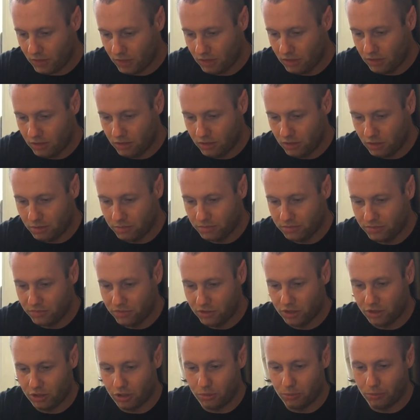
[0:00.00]
and
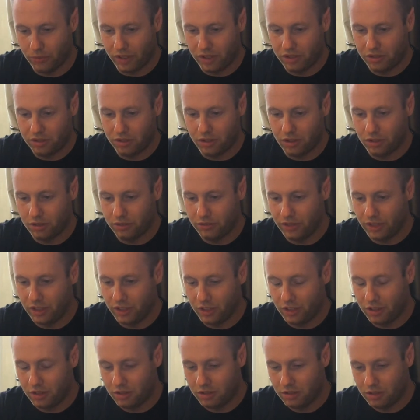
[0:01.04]
so I don't waste none of
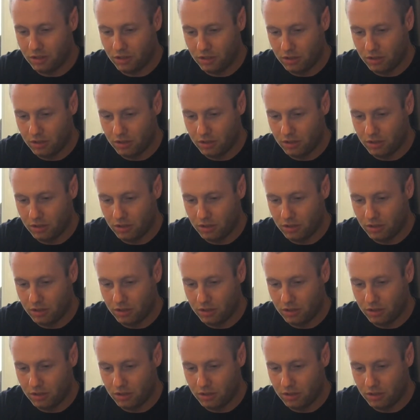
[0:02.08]
the